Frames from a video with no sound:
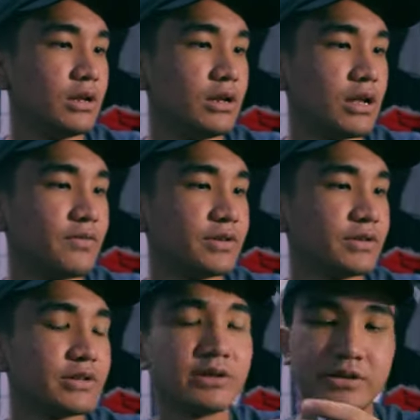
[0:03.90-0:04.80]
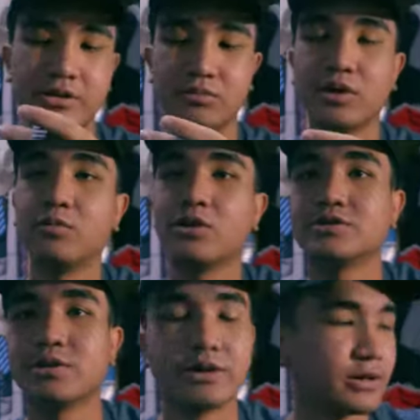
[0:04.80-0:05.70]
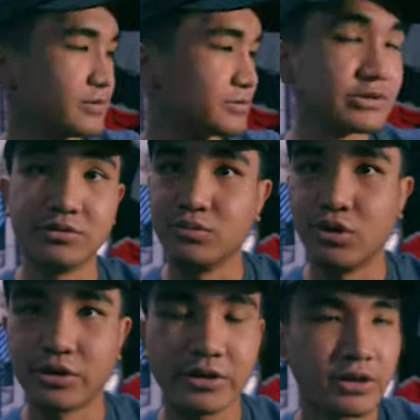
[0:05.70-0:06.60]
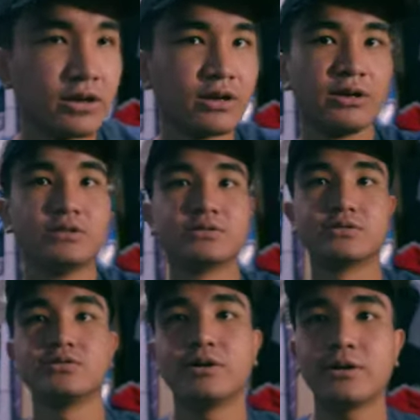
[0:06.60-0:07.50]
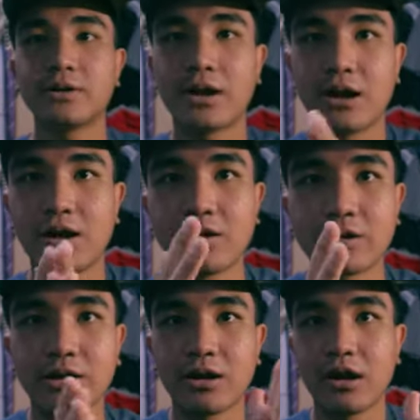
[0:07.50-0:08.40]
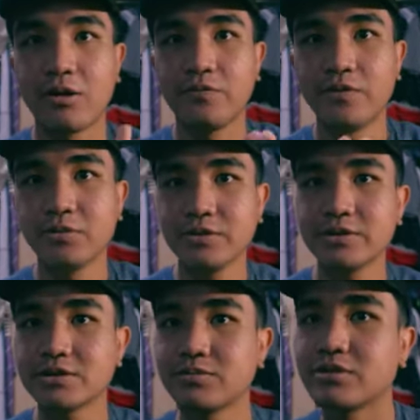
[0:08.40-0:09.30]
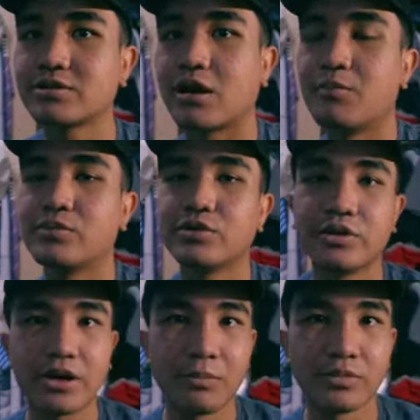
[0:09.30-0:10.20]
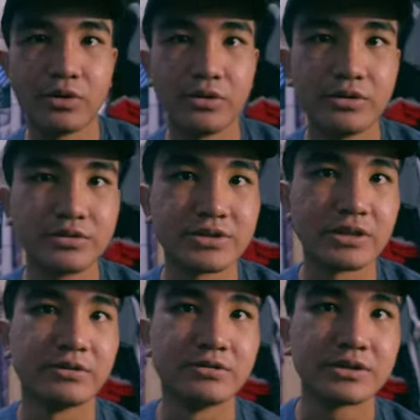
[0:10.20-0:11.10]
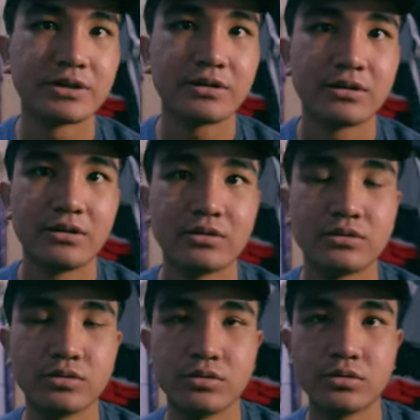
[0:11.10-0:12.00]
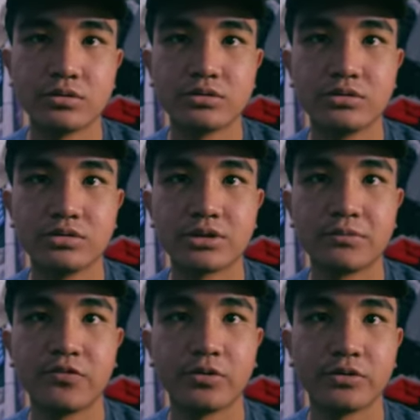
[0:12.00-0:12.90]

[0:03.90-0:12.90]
11:30 on my watch right now, so morning. So today, okay, I'm filming this because today I'm going to Sentosa to go do some